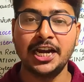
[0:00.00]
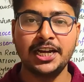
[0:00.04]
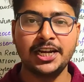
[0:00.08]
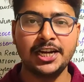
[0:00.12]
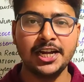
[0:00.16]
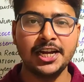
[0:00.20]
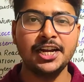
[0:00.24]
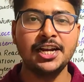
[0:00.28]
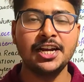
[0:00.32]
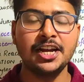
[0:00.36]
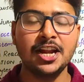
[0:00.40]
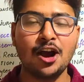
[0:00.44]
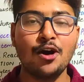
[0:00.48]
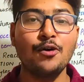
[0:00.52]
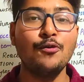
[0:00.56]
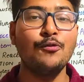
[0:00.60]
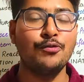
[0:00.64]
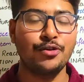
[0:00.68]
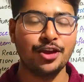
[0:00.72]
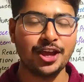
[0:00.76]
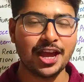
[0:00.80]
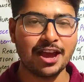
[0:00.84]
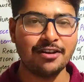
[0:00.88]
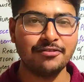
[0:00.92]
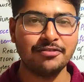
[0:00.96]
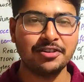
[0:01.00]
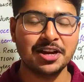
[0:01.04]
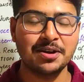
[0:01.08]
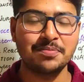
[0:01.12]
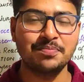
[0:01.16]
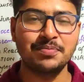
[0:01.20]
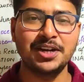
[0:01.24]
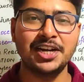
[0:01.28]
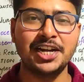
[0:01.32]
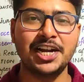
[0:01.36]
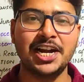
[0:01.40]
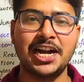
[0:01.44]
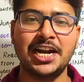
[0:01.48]
Till now we have
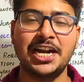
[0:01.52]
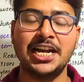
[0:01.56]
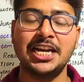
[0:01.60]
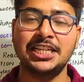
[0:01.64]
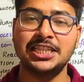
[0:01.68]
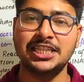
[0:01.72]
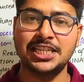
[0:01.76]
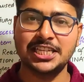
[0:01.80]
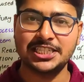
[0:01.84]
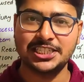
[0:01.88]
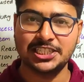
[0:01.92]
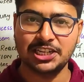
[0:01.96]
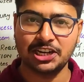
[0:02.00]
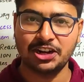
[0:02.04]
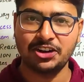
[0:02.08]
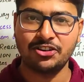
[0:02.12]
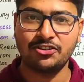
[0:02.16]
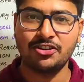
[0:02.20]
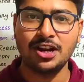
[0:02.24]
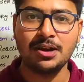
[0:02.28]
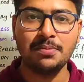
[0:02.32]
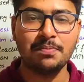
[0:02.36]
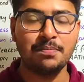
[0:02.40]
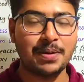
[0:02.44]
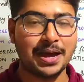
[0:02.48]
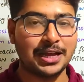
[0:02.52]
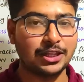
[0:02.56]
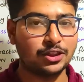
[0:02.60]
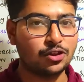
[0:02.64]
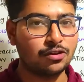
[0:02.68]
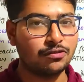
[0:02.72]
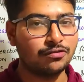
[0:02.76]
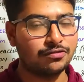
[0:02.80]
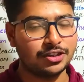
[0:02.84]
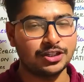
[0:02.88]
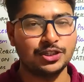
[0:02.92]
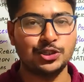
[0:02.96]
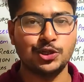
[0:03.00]
completed the general
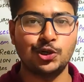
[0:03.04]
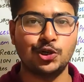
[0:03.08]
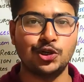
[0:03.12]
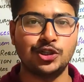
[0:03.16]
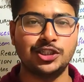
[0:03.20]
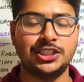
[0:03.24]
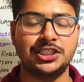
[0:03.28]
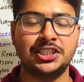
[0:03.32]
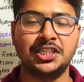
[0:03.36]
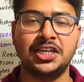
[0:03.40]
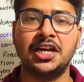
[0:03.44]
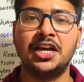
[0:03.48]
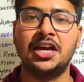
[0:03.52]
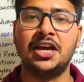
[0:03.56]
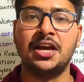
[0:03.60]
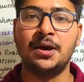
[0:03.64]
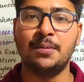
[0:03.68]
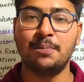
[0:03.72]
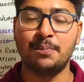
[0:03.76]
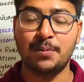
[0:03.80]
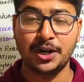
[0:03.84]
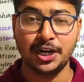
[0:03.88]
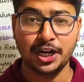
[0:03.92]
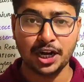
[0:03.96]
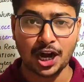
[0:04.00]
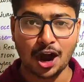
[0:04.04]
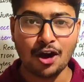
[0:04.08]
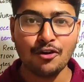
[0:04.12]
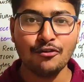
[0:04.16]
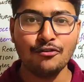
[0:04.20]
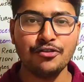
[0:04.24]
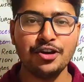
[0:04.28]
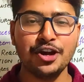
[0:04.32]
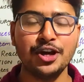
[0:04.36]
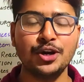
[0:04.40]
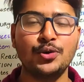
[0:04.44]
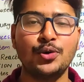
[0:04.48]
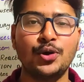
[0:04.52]
pathophysiology, but now
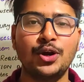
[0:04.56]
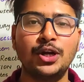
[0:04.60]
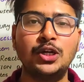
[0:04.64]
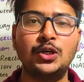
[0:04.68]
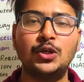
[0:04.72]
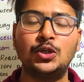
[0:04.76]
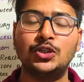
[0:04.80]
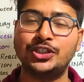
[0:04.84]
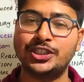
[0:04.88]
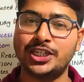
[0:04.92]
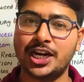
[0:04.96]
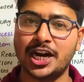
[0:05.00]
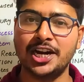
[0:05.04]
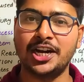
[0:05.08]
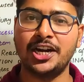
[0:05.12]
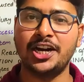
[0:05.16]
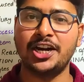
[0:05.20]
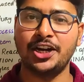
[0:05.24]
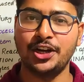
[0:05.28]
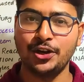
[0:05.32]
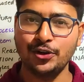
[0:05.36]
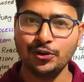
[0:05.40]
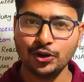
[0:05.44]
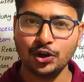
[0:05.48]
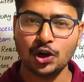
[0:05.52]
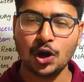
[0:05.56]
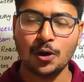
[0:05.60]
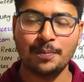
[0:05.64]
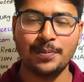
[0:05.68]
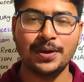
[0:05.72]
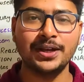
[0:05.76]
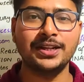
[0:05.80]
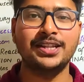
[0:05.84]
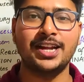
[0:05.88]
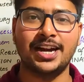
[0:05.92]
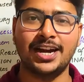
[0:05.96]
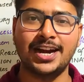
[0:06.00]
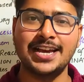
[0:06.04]
we are going to start a new
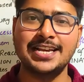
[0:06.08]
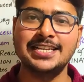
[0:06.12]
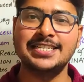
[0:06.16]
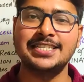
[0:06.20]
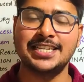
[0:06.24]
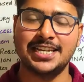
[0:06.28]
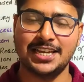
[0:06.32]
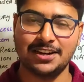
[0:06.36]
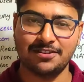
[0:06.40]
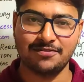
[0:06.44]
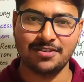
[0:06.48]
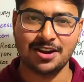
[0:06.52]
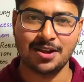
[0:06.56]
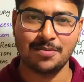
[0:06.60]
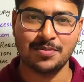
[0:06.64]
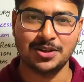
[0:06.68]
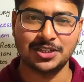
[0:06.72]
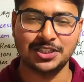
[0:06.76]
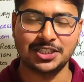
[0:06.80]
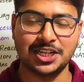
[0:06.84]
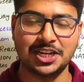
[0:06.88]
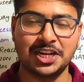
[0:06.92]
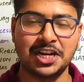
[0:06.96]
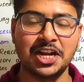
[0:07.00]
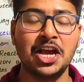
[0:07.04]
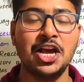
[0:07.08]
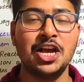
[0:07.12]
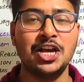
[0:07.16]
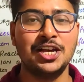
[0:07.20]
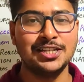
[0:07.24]
topic, that is inflammation.